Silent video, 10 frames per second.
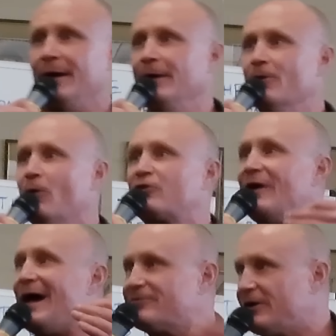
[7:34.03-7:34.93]
He knows
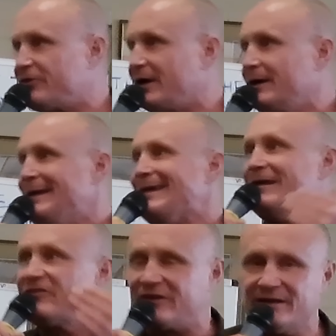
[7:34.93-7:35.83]
everything
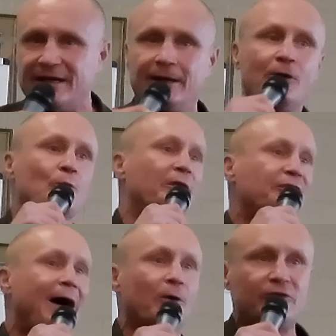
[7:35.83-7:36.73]
instantly
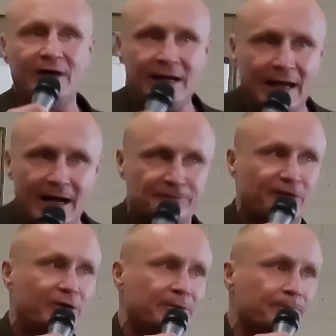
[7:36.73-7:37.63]
without any
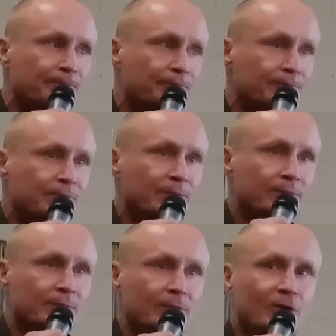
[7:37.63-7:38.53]
effort.
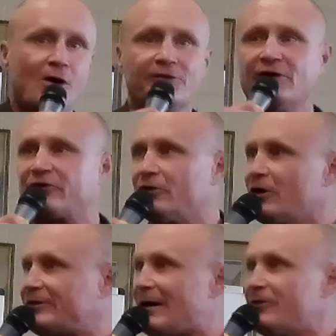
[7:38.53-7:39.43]
God doesn't
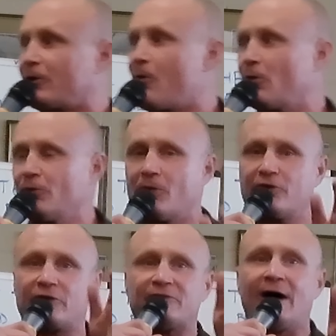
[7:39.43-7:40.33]
look down the
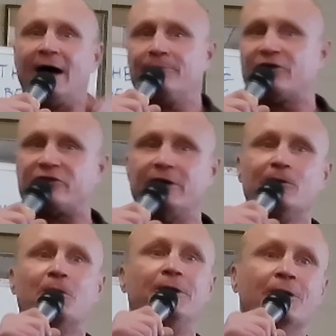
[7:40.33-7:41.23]
corridors of time to see
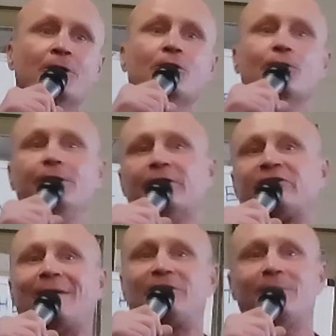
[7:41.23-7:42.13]
who would, who would
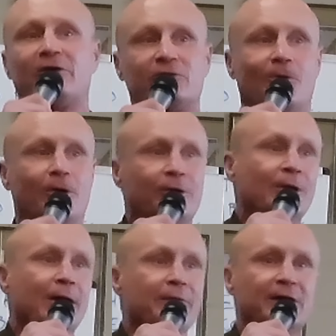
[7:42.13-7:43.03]
accept him as Lord
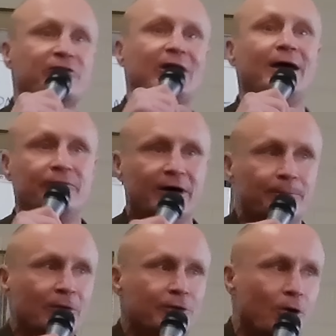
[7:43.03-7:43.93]
and then save them.
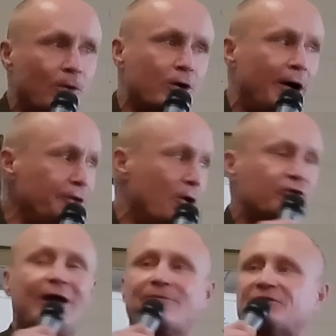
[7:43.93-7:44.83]
No, God
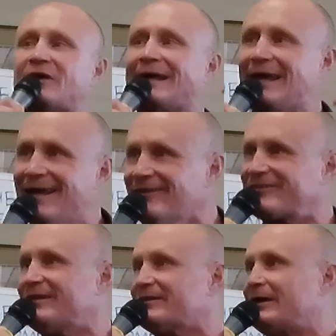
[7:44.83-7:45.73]
knows everything
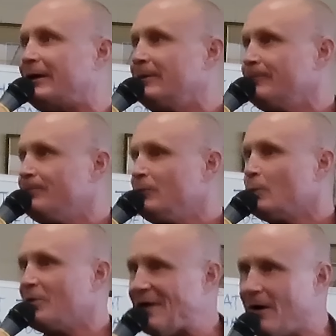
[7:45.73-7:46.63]
instantly
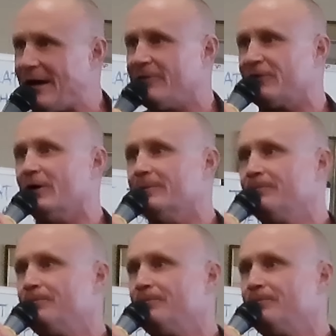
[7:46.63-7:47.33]
without effort.